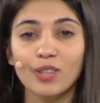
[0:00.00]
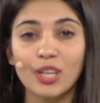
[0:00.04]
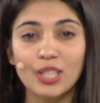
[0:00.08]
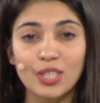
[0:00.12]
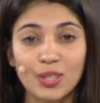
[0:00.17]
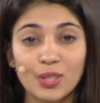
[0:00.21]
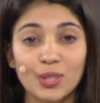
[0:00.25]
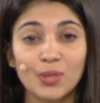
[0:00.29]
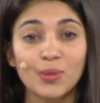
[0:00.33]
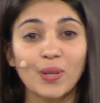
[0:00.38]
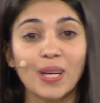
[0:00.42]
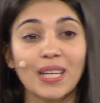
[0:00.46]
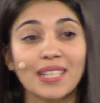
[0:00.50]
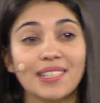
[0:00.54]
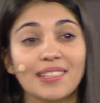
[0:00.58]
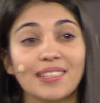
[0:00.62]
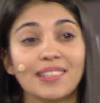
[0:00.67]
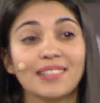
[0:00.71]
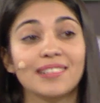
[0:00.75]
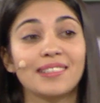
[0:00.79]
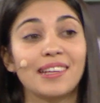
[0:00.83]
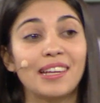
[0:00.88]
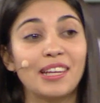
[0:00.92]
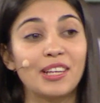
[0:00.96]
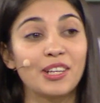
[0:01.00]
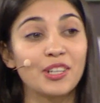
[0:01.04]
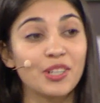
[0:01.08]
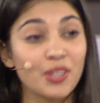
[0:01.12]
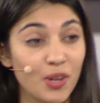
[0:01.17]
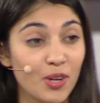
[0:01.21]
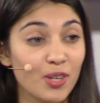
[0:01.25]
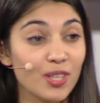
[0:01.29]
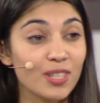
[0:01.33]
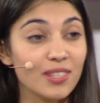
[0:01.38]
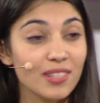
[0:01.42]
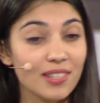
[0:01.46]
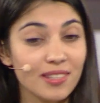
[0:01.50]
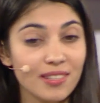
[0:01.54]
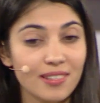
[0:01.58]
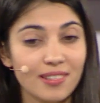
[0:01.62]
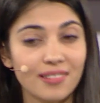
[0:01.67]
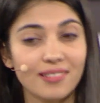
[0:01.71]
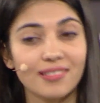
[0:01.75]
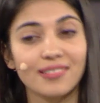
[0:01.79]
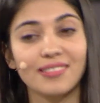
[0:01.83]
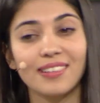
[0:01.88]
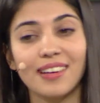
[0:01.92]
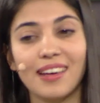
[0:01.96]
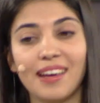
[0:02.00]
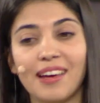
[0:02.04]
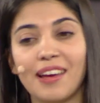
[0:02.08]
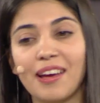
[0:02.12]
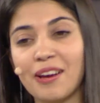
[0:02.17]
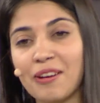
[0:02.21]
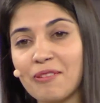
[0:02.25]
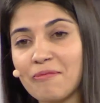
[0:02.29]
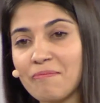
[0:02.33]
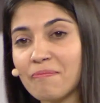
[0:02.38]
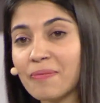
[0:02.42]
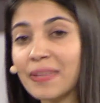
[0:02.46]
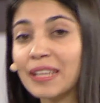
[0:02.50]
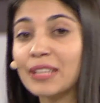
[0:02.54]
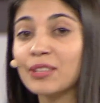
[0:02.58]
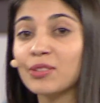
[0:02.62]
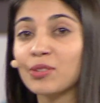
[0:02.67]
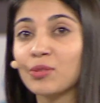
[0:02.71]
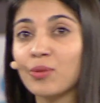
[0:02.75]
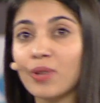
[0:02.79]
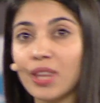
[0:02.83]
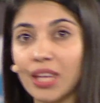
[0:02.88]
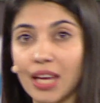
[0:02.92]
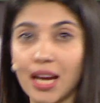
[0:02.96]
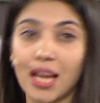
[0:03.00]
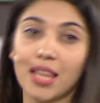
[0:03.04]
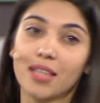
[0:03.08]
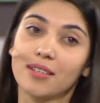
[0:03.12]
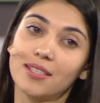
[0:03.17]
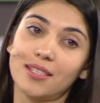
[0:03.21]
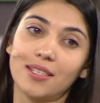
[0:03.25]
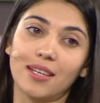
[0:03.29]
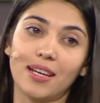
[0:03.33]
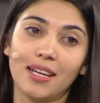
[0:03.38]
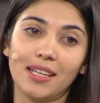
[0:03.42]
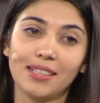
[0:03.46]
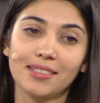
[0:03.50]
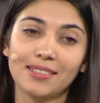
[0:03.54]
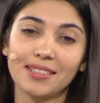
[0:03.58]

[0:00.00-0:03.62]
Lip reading: not to accidentally cross to the other side.